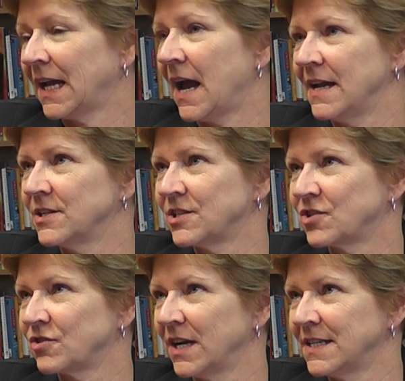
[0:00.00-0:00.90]
I
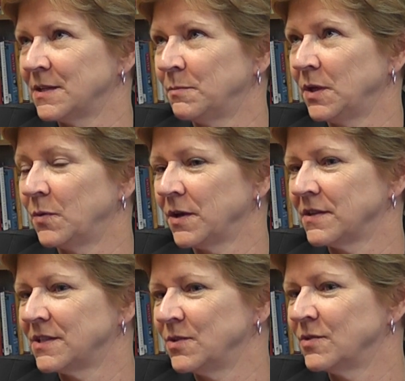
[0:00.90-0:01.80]
just try to be where
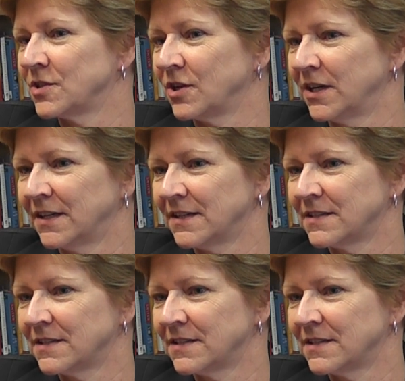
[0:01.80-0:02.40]
the students are.